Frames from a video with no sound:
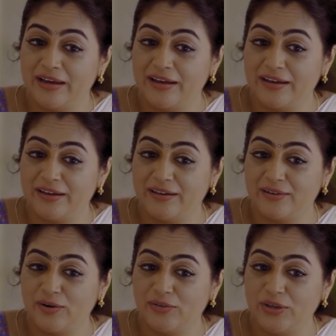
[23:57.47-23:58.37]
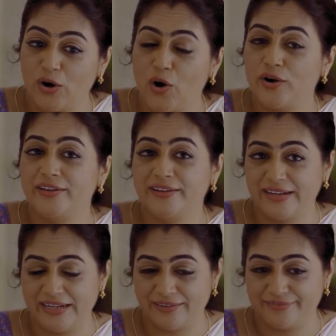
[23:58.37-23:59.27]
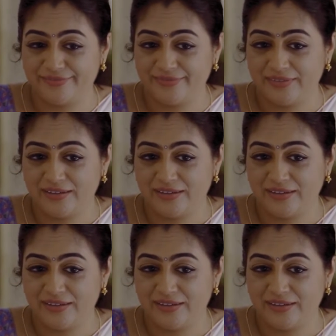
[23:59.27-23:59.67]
the ordinary love.